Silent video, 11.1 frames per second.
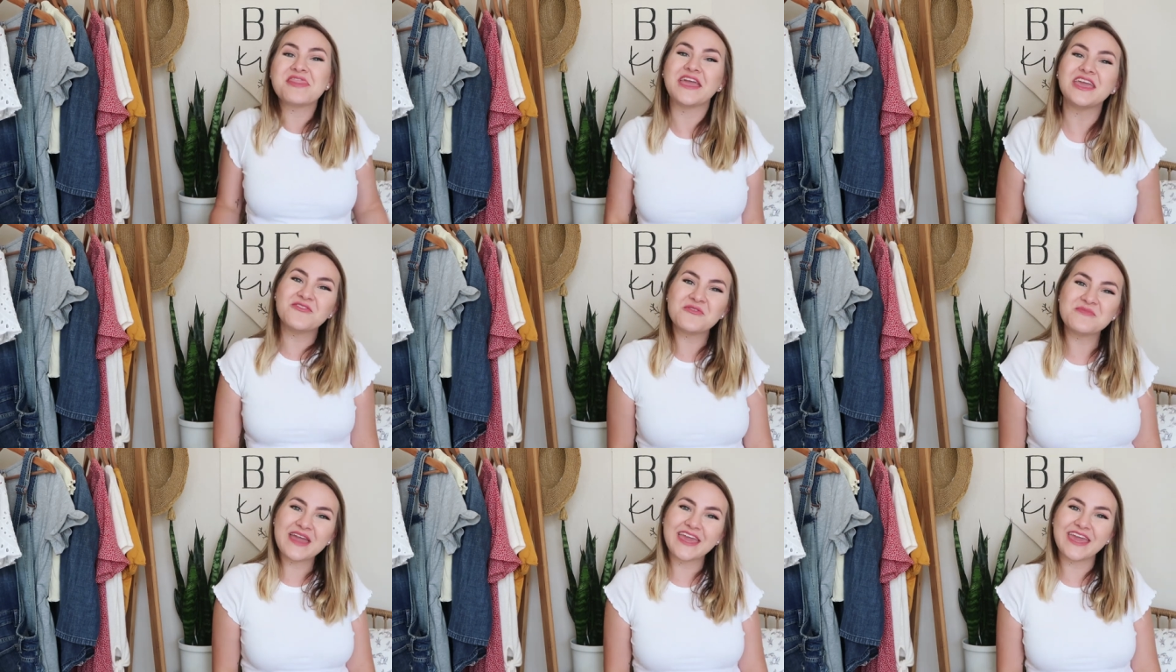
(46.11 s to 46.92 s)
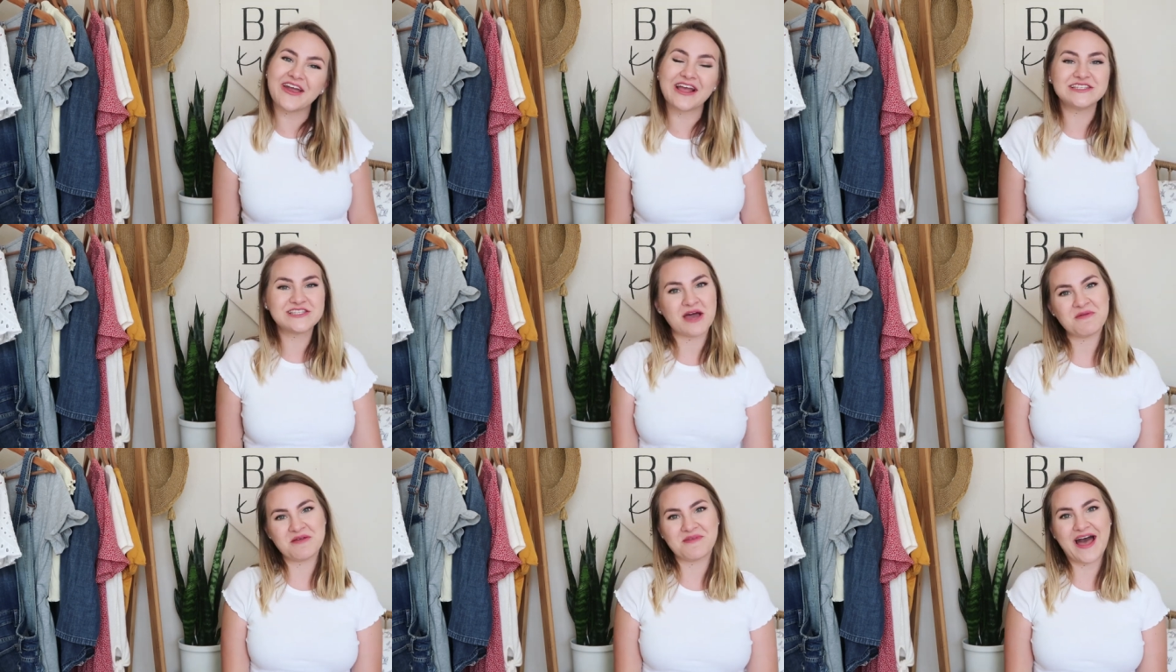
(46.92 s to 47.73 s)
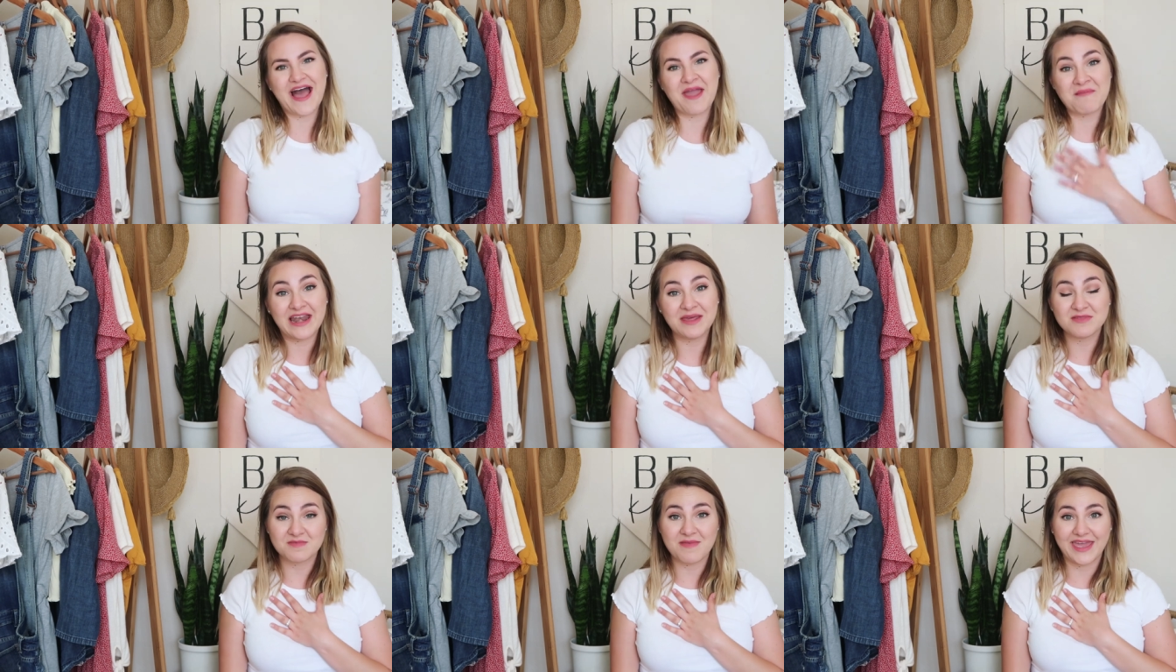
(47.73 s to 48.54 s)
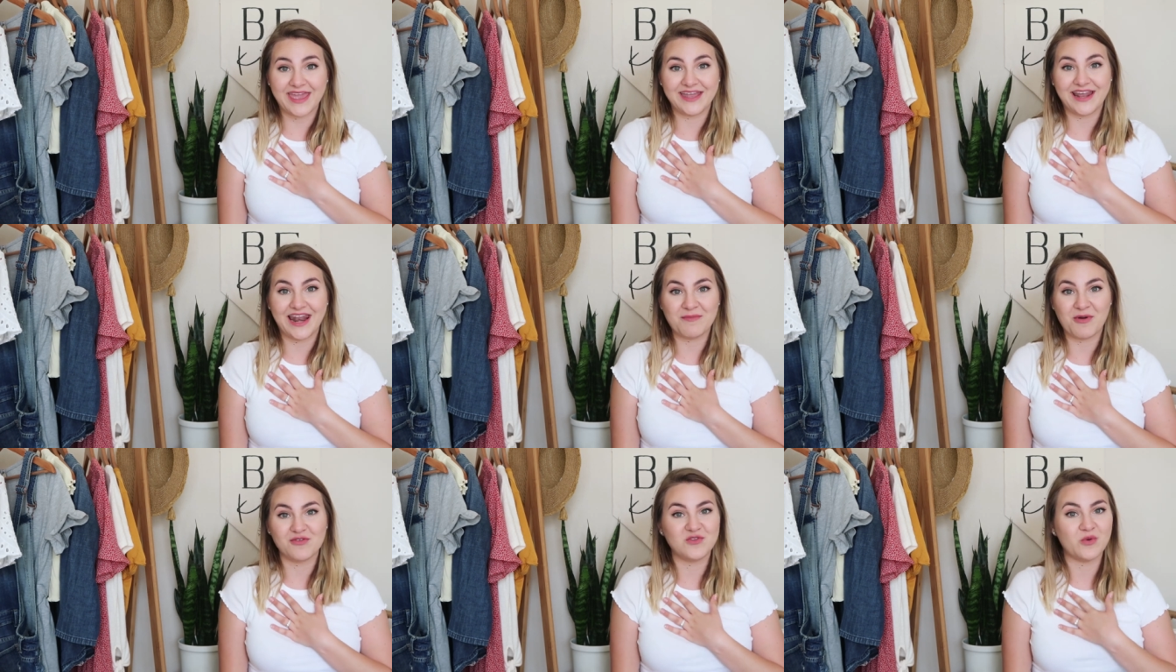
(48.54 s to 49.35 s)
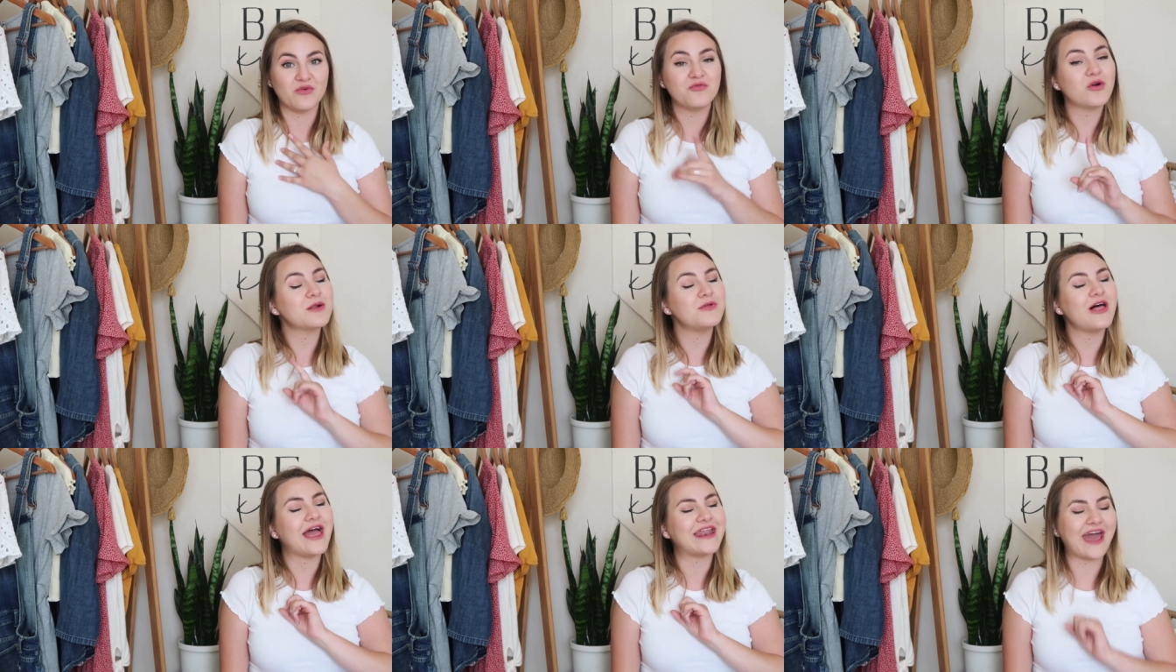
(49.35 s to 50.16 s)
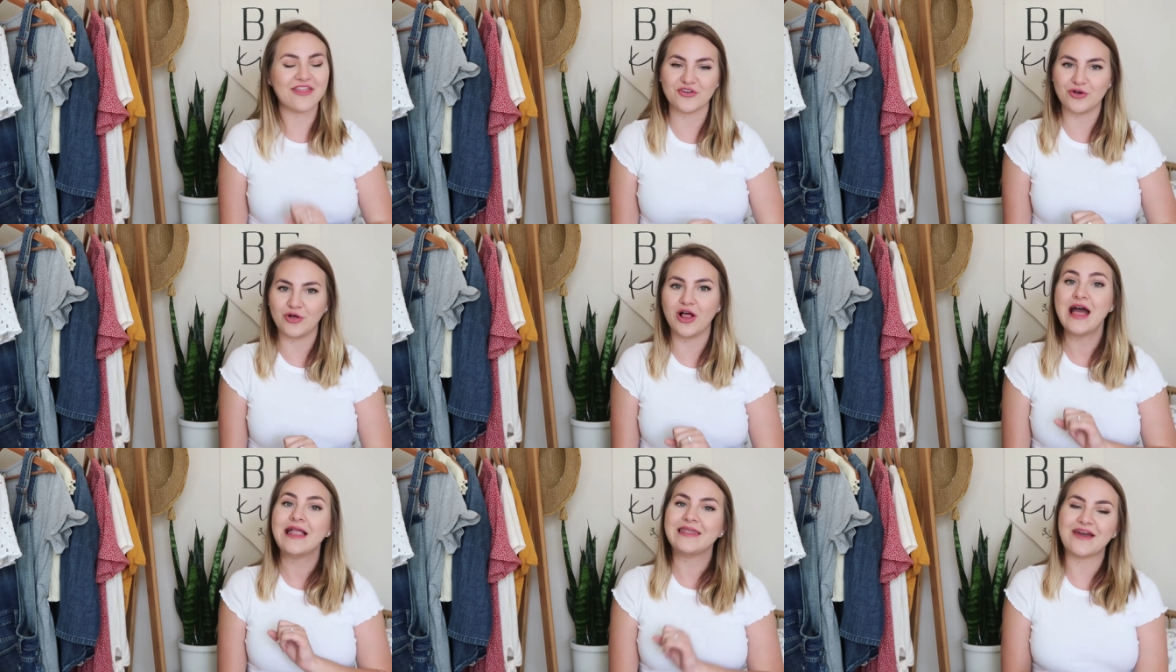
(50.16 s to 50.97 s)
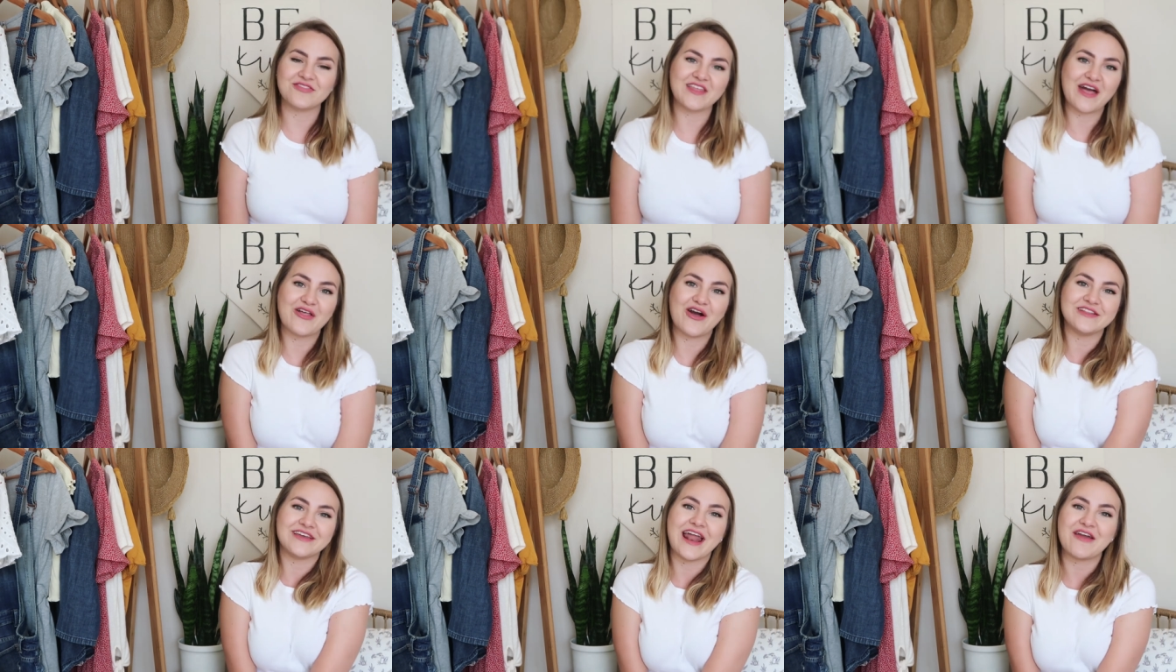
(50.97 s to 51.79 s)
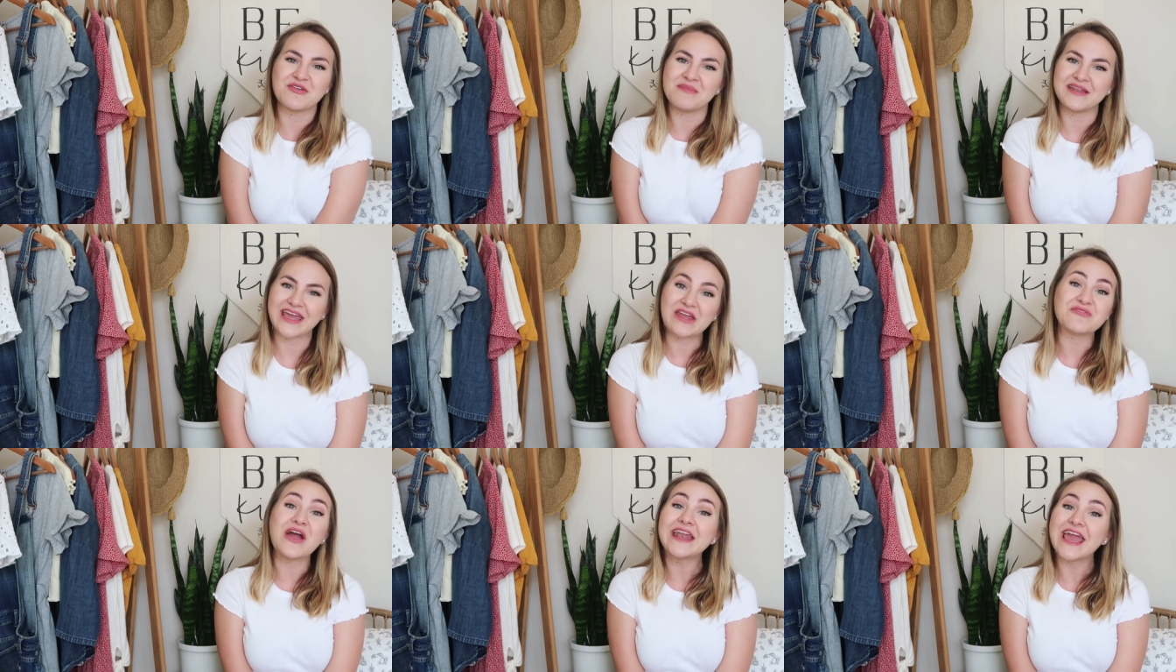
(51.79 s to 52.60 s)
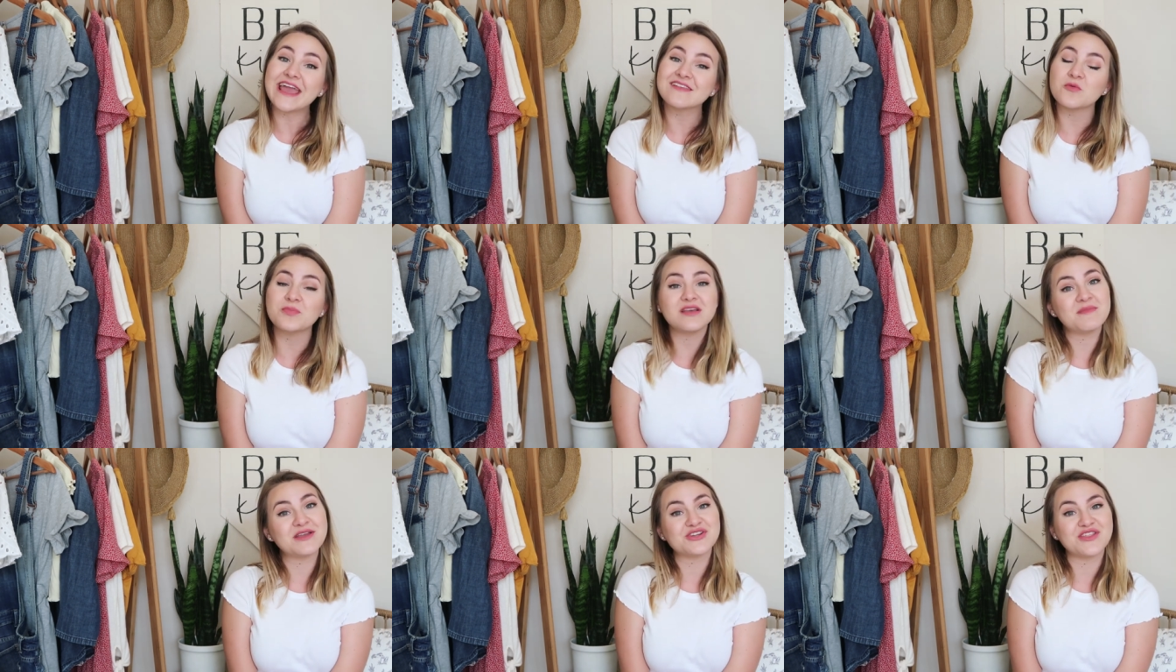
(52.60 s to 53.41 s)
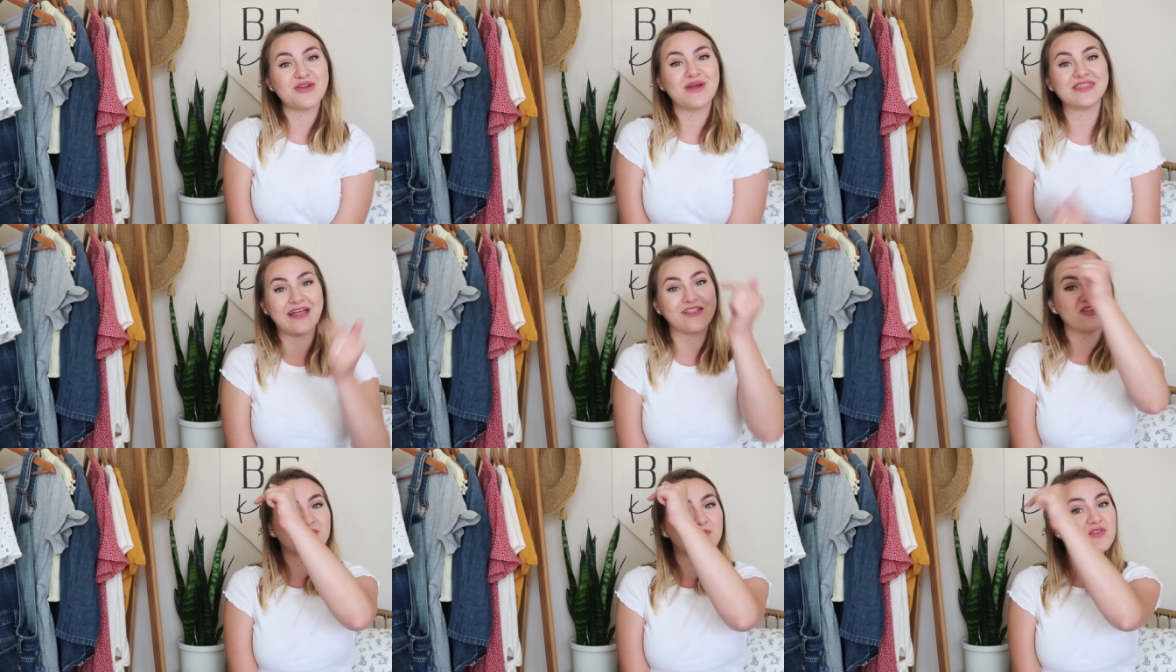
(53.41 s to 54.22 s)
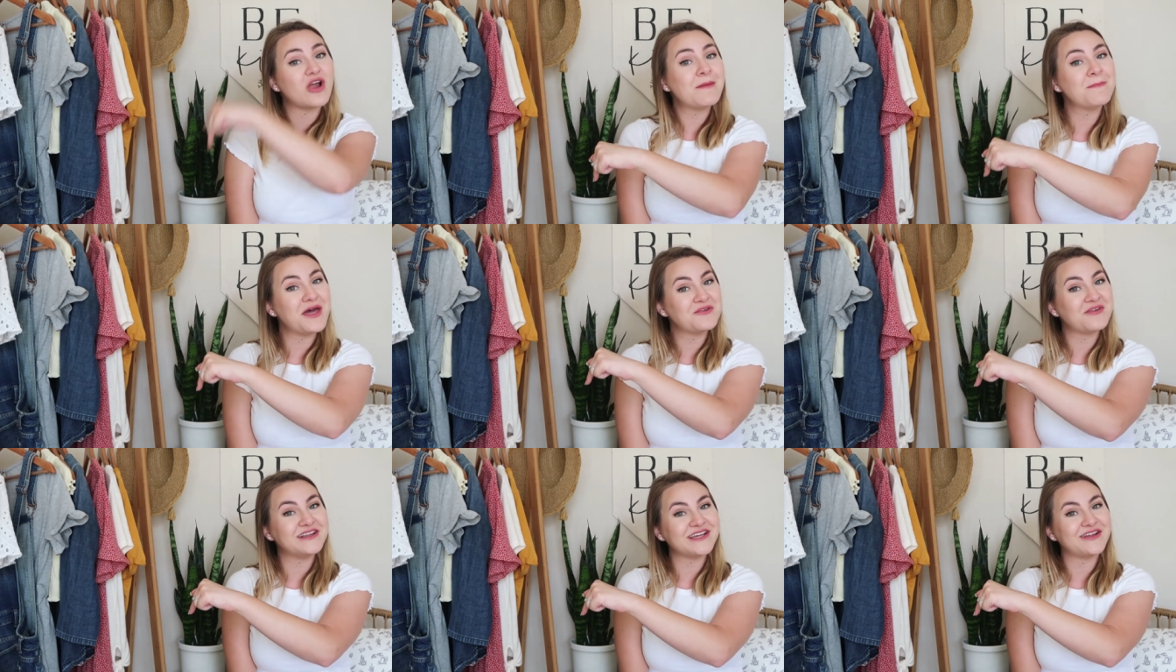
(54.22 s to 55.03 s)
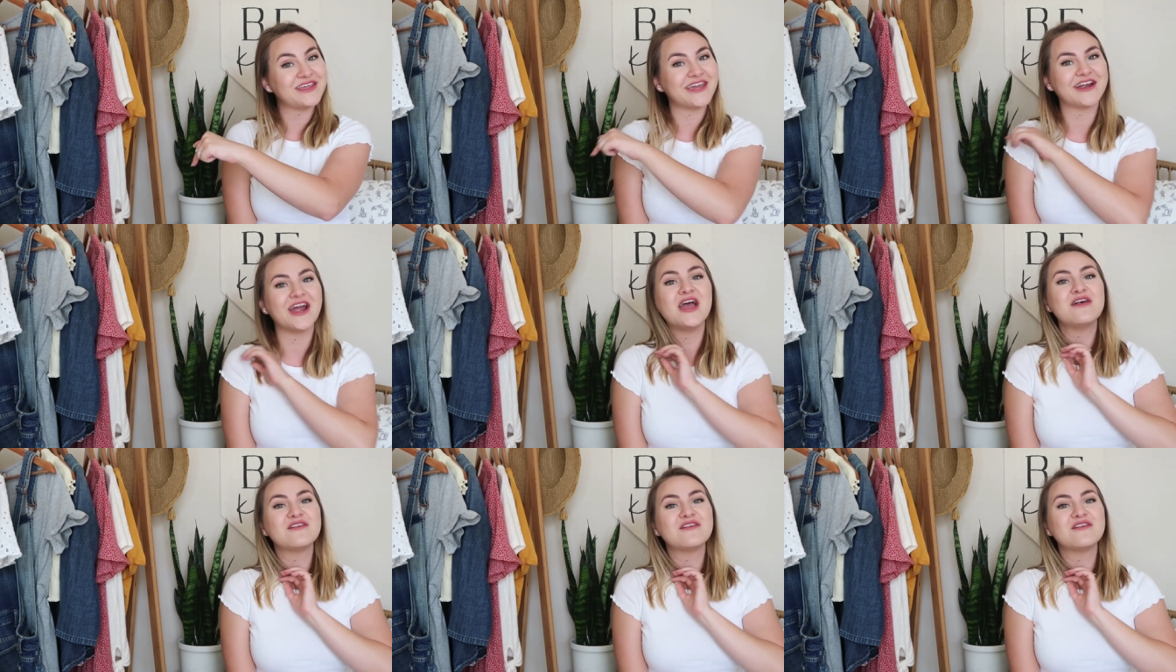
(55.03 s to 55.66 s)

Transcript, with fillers: Thank you for being here and stopping by. My name is Megan and I post new affordable and ethical lifestyle content every Monday and Friday, so please make sure that you hit that little subscribe button right down here